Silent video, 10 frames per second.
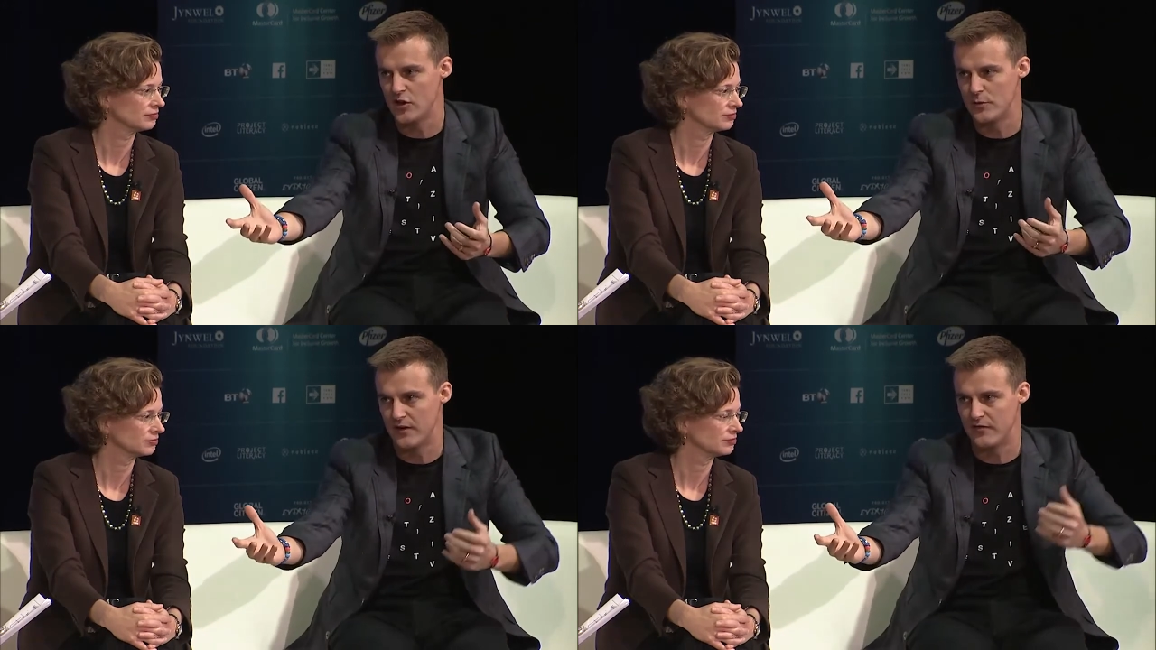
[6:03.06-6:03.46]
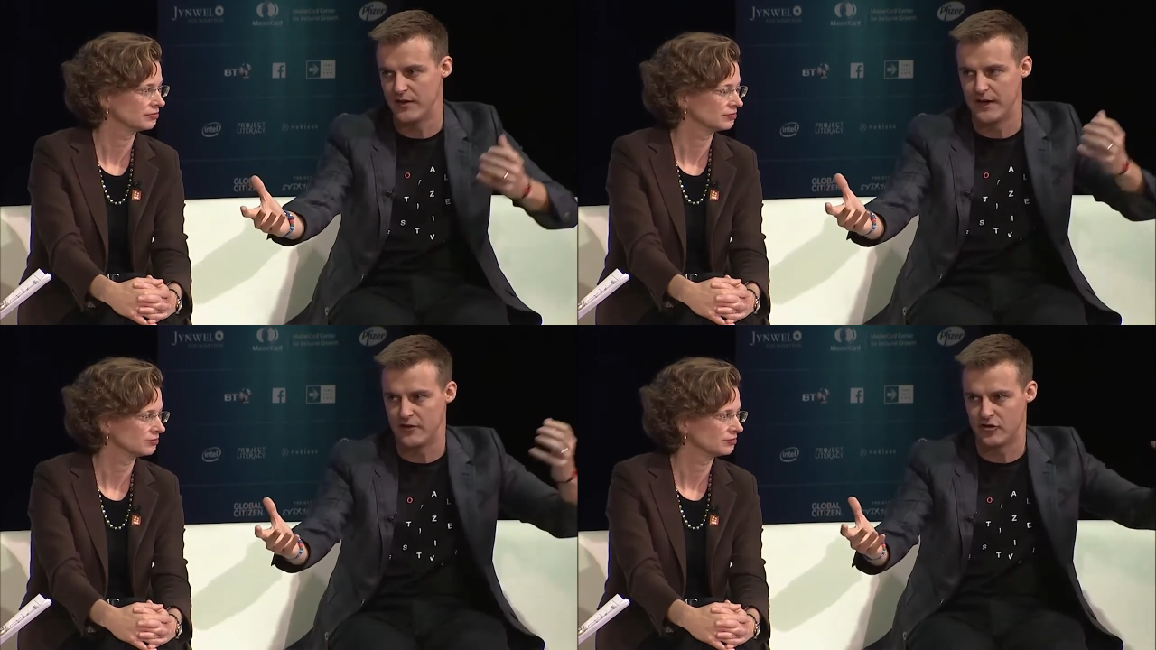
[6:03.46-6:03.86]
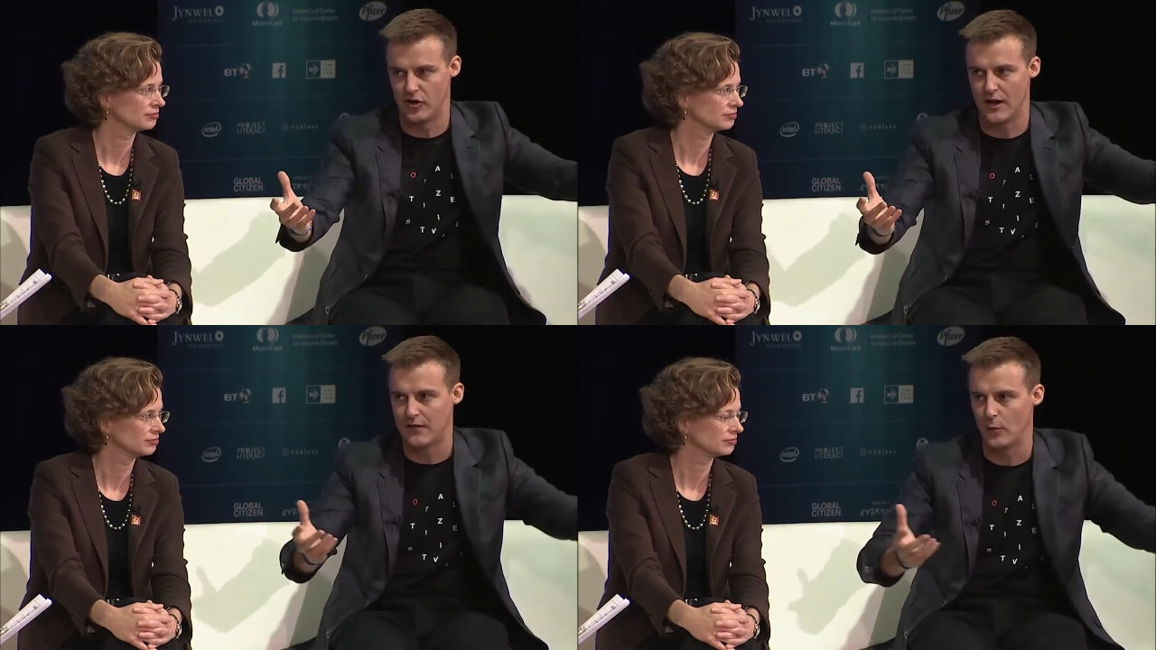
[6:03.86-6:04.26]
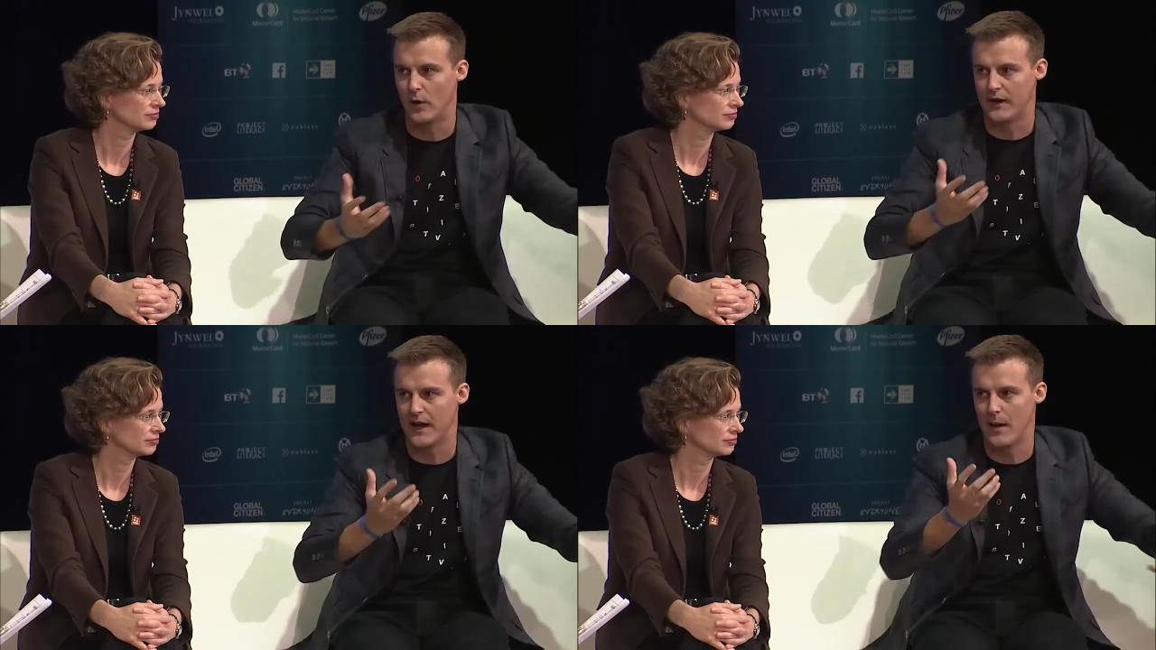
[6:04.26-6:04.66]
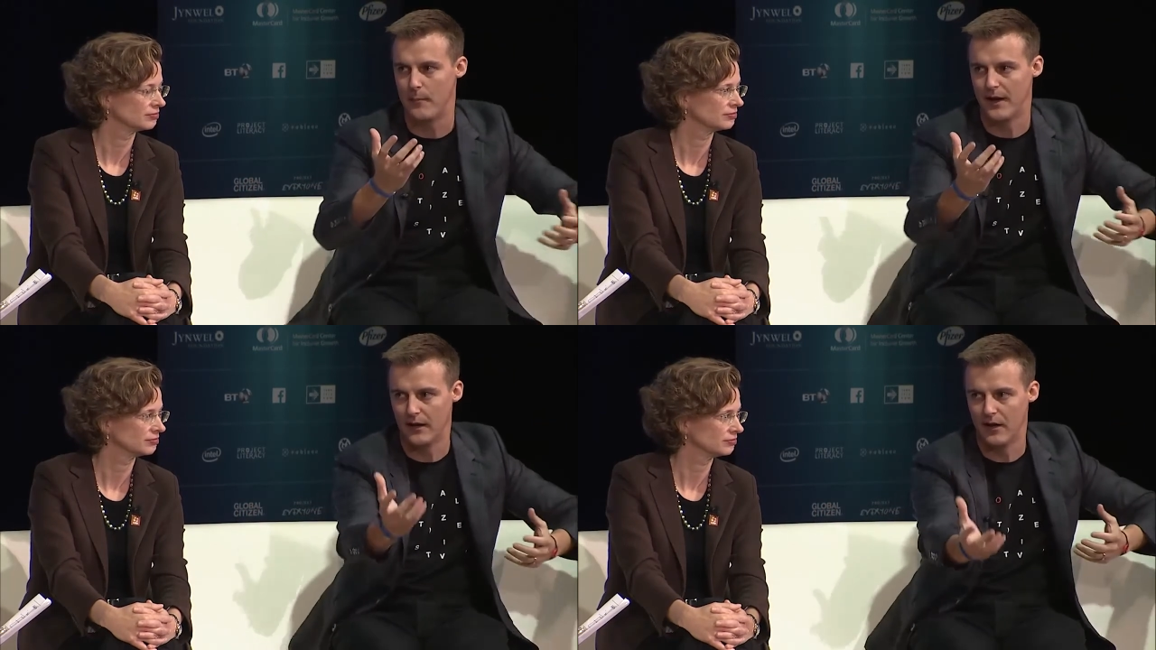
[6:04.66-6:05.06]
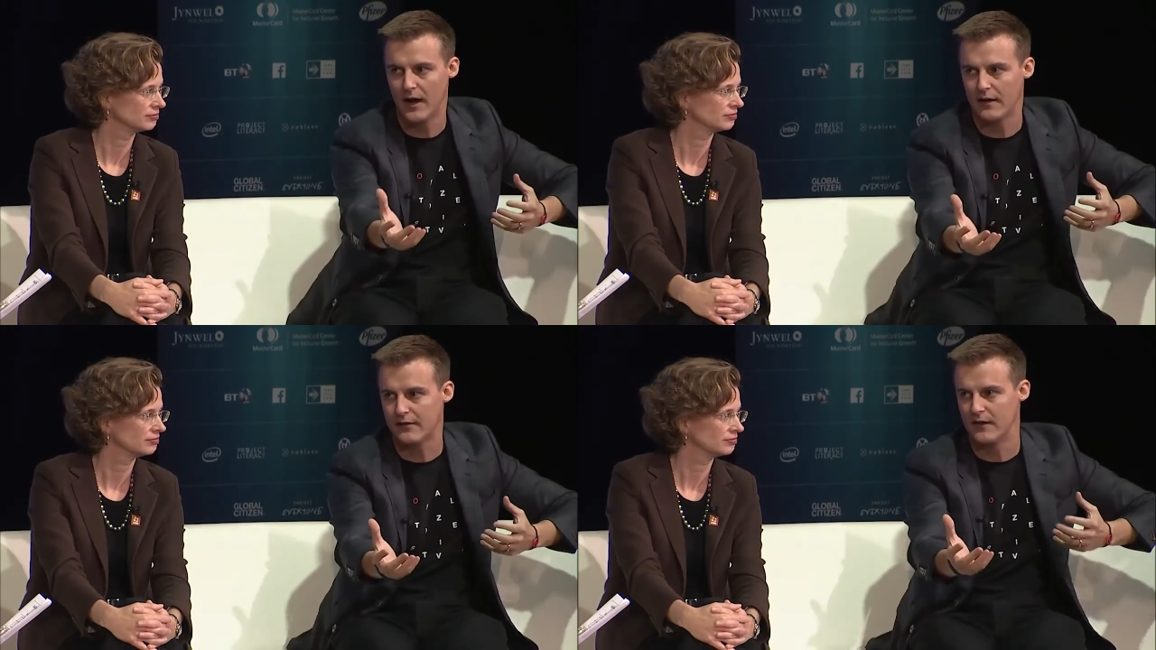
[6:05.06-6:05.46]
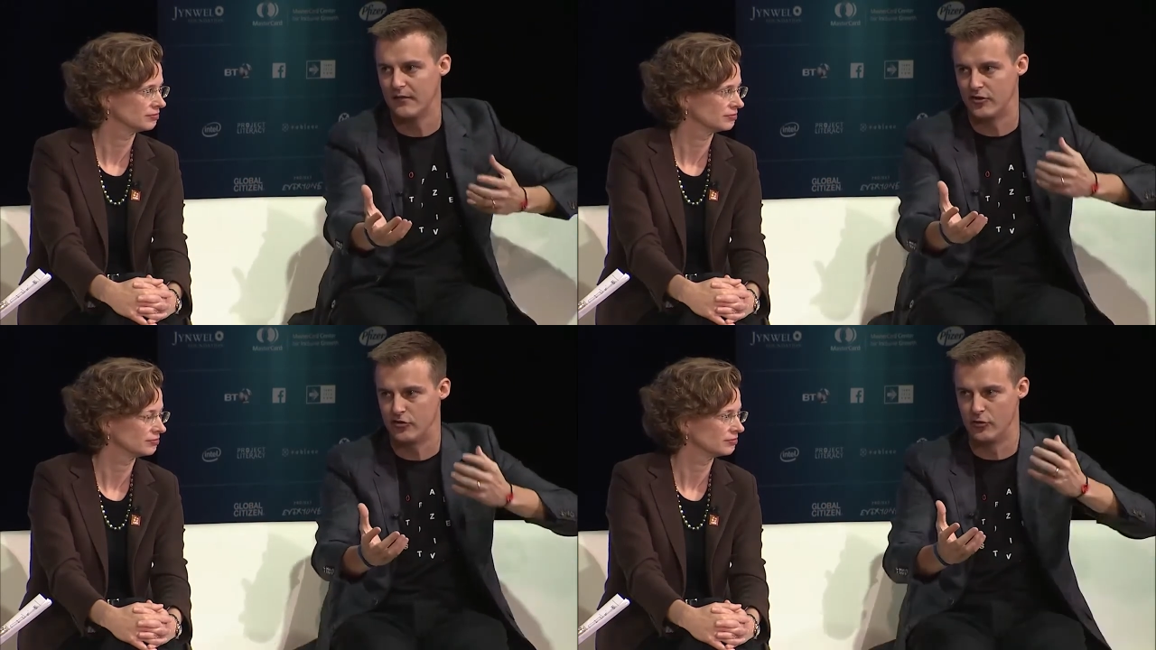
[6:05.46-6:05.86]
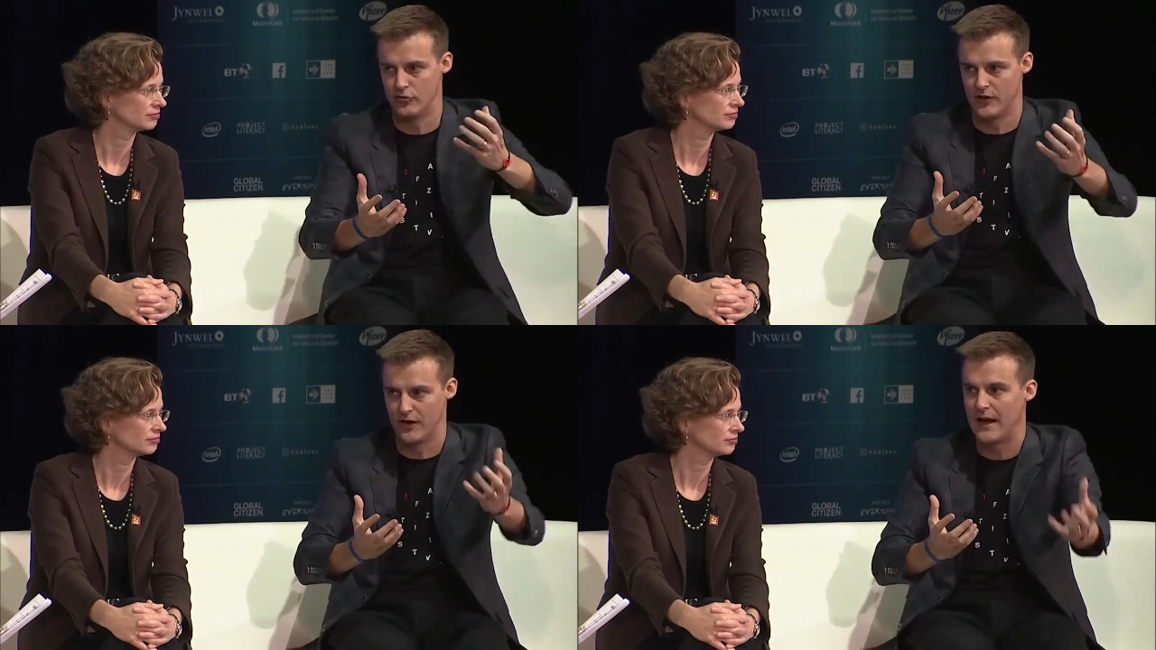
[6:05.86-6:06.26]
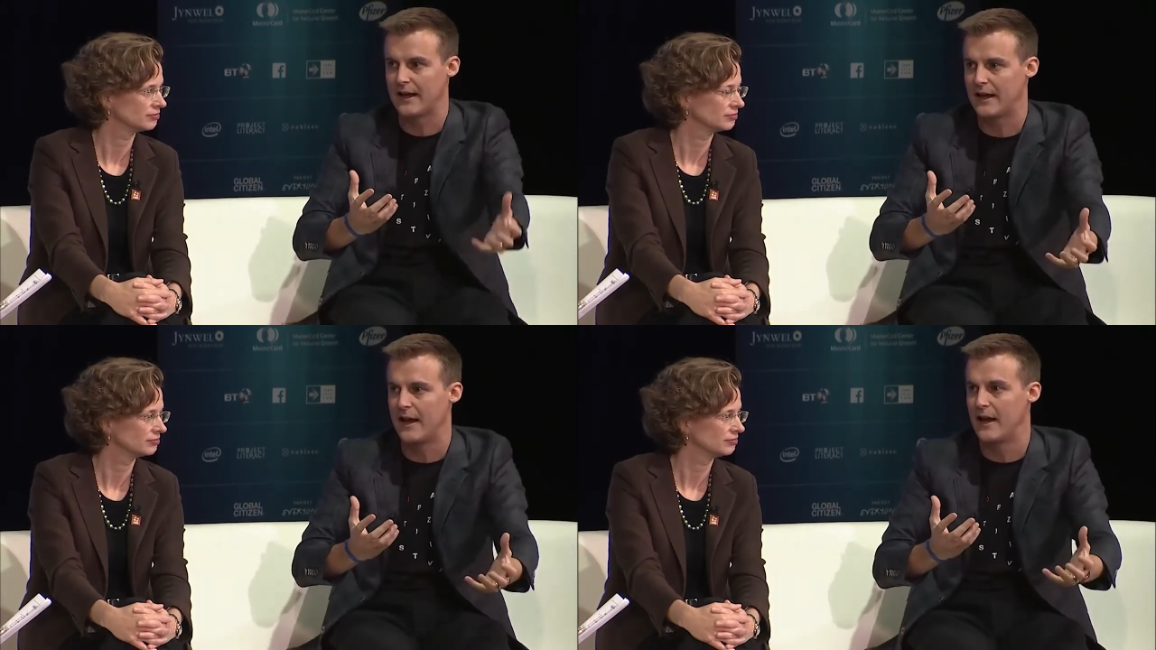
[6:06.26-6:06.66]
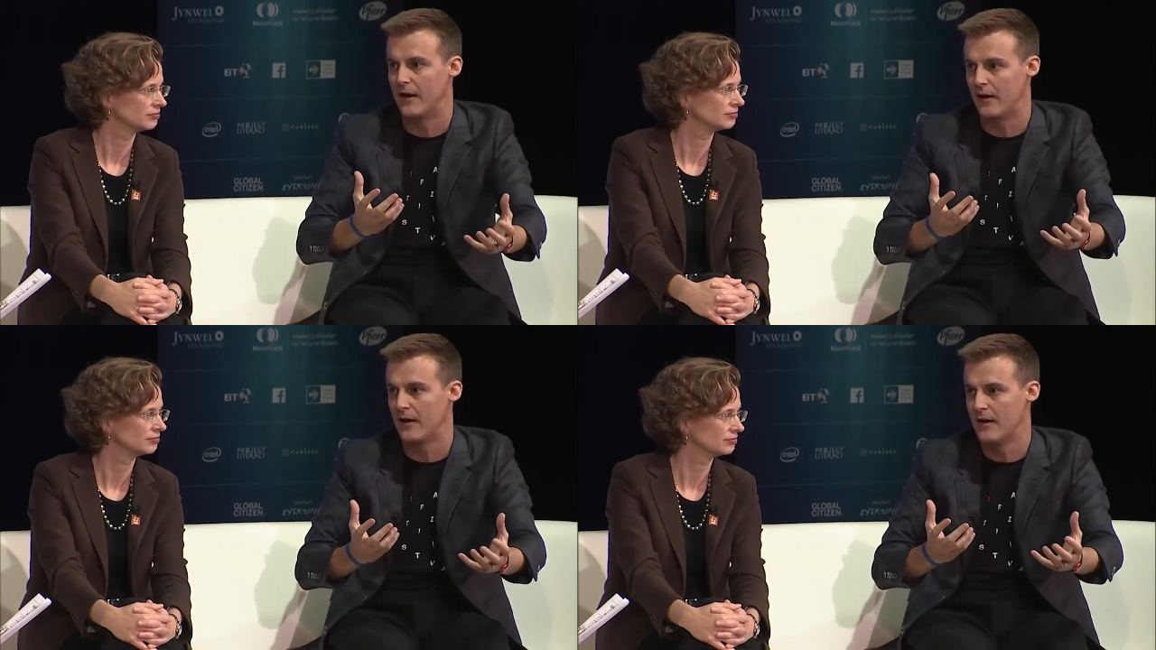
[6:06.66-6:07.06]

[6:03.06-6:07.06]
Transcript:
Speaker 1: the UN Foundation, like the One Campaign, like Save the Children, like CARE,